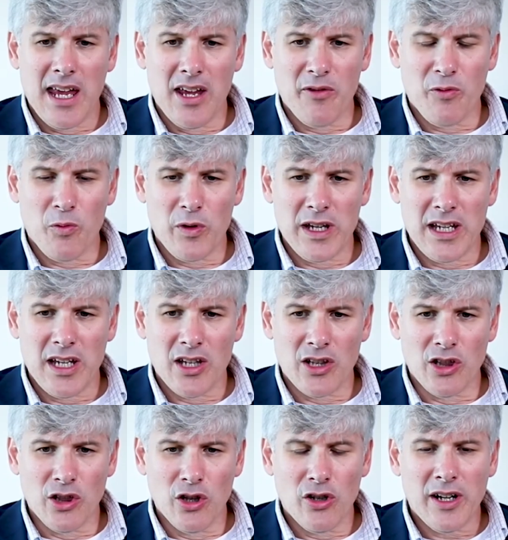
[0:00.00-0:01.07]
If we
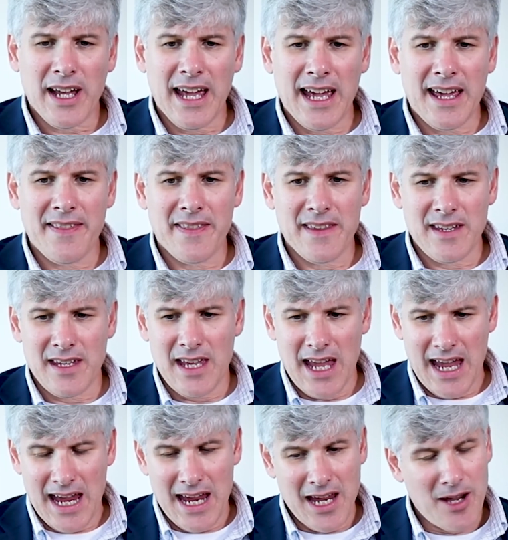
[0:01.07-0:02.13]
look at the
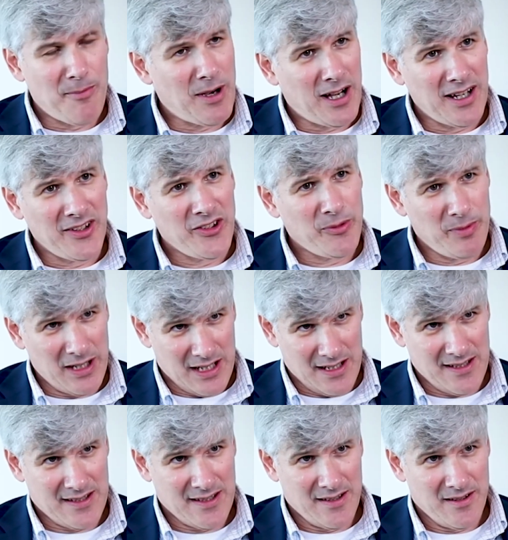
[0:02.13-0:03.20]
AMI
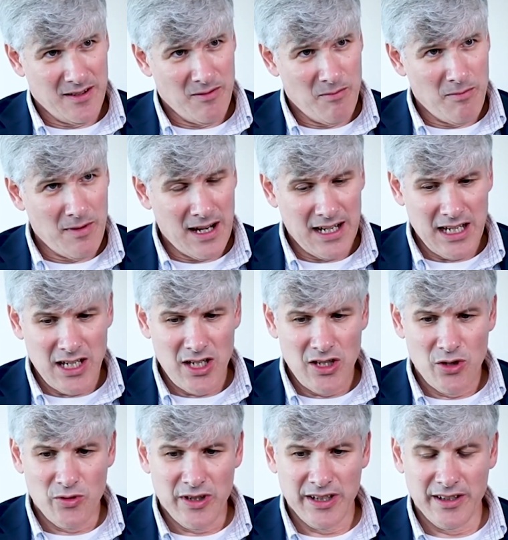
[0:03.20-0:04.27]
space, many
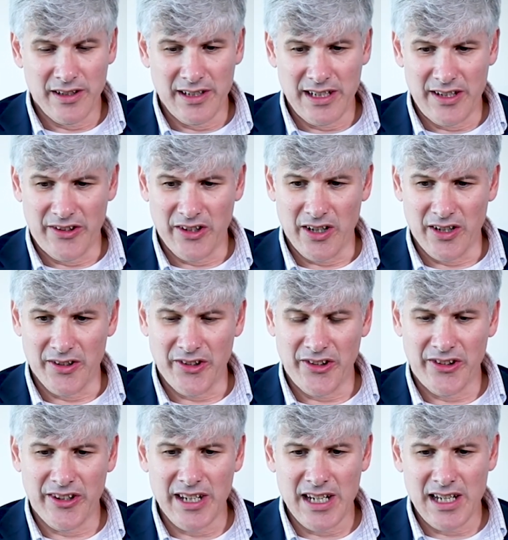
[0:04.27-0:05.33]
utilities are
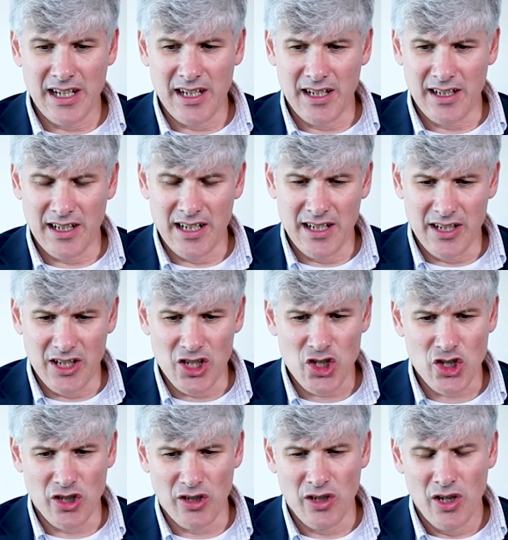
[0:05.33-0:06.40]
sitting in a
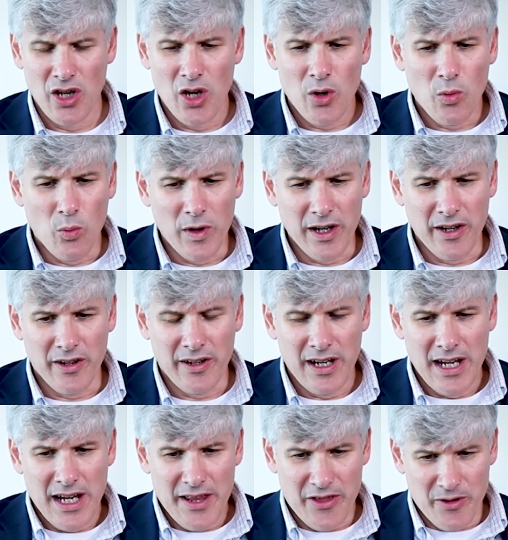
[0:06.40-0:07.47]
condition where
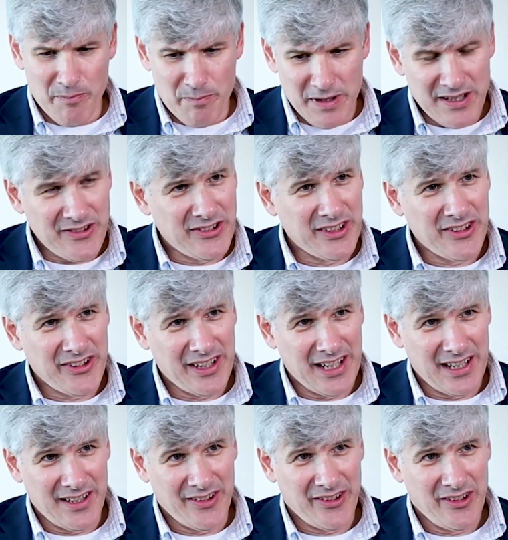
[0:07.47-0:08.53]
the business
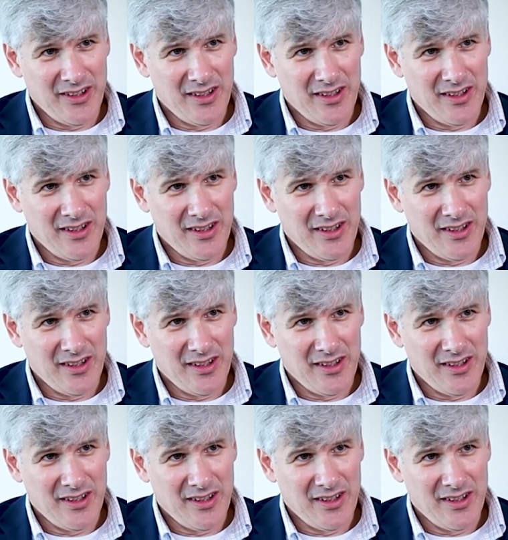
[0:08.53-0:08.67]
case